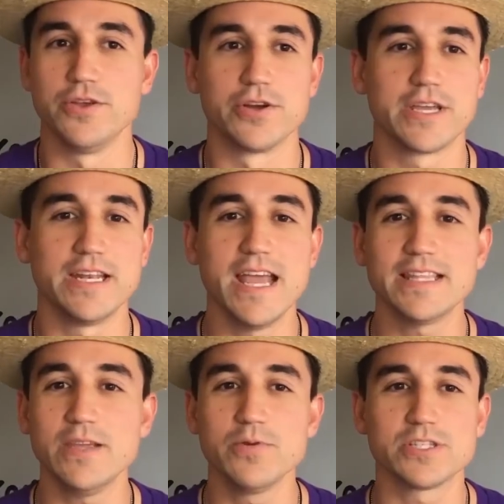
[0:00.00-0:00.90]
you're
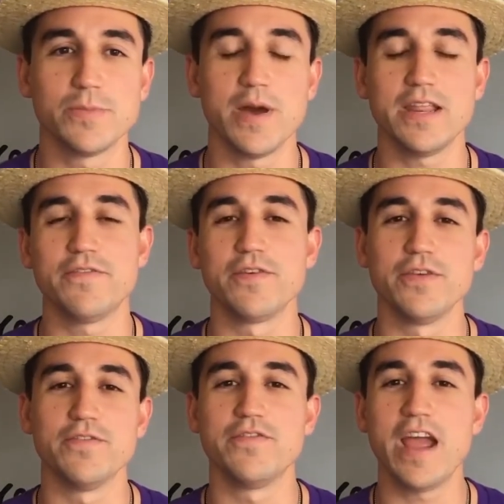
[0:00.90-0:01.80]
connecting with somebody for
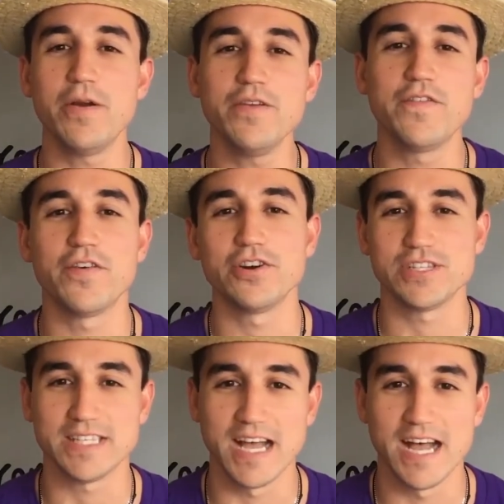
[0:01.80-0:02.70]
the very
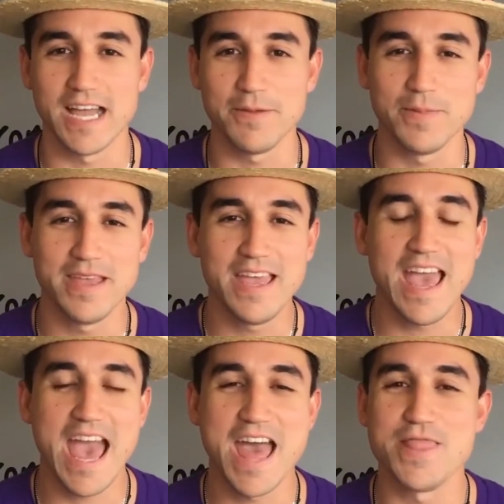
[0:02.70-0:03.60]
first time,
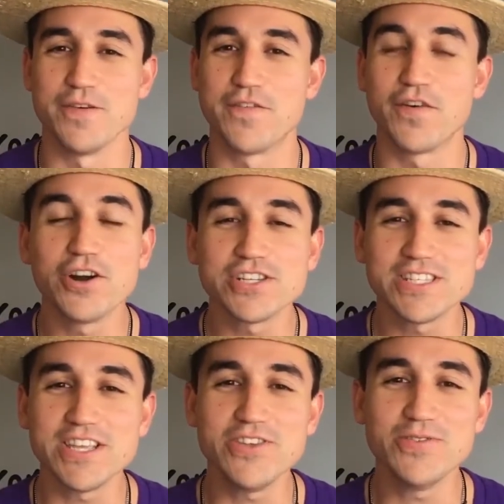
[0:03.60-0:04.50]
and the
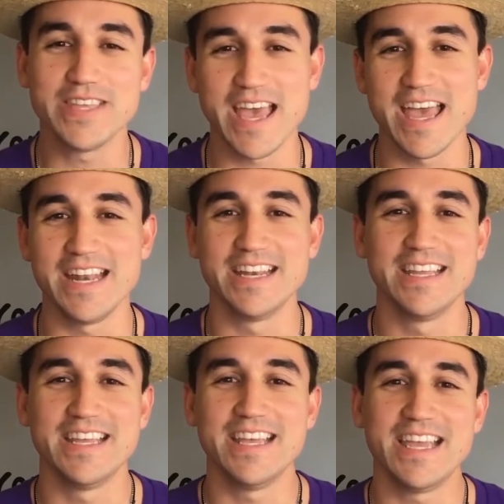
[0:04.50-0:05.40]
first thing you get
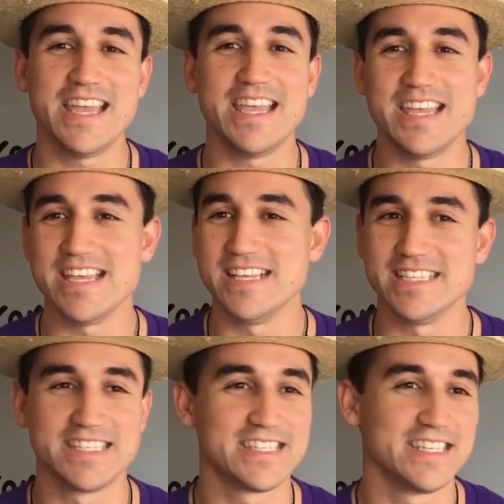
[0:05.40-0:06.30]

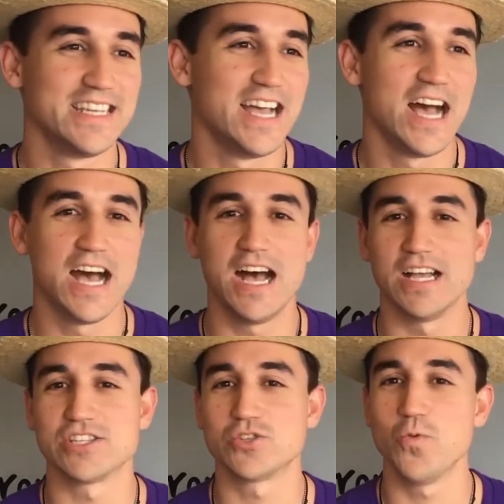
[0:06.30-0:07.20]
is
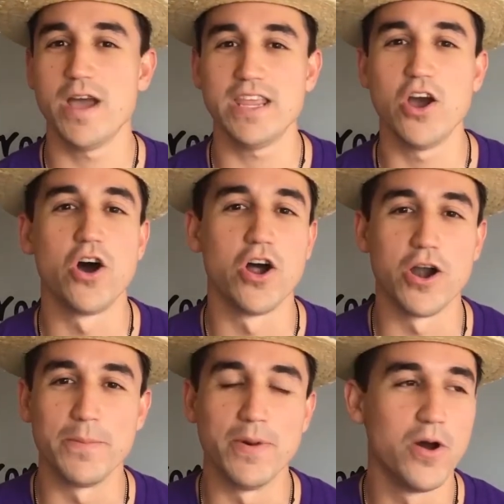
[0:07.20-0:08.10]
a sweaty
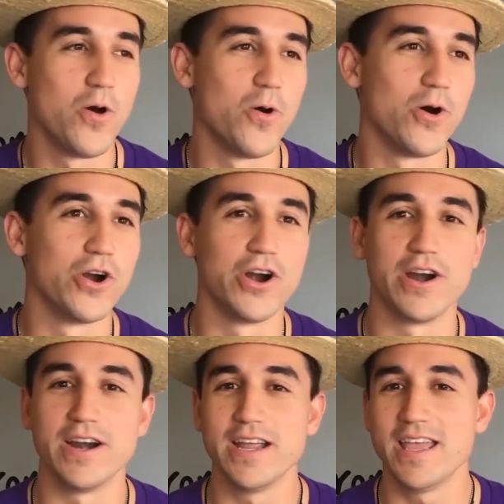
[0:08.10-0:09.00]
arm
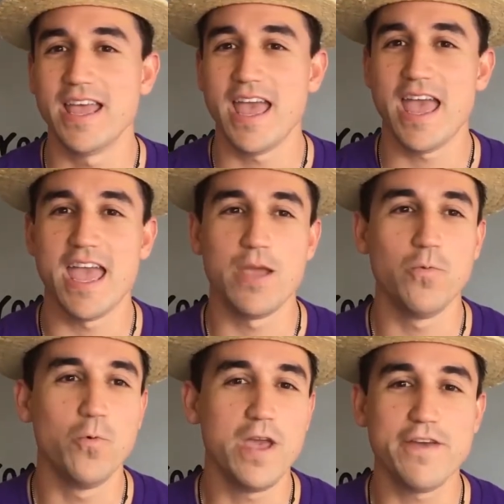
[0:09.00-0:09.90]
or
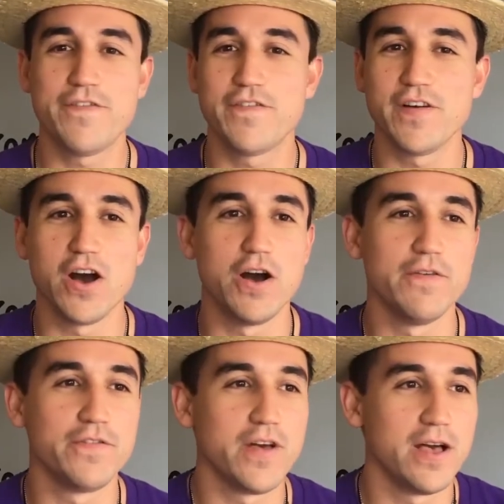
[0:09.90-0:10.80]
a whiff
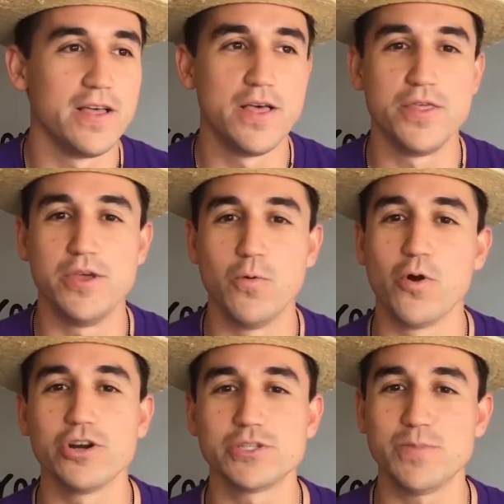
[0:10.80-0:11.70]
of the
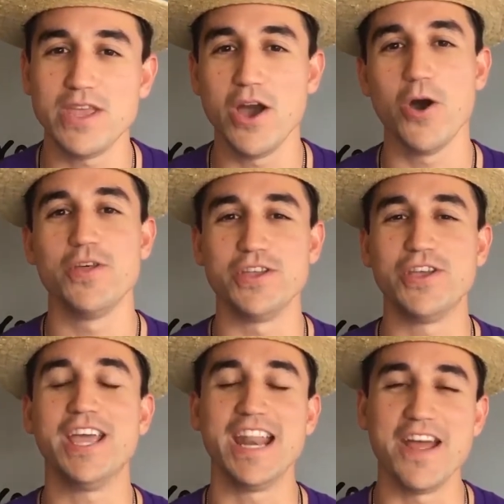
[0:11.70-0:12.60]
worst B O that you
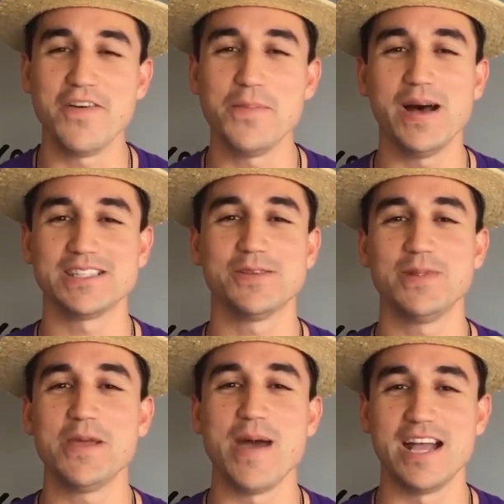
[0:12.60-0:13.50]
can ever
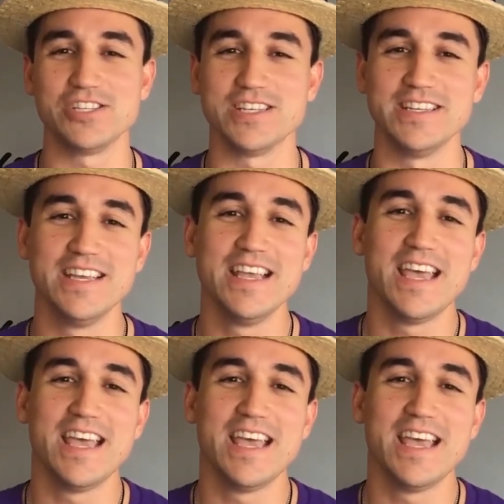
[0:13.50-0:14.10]
possibly imagine.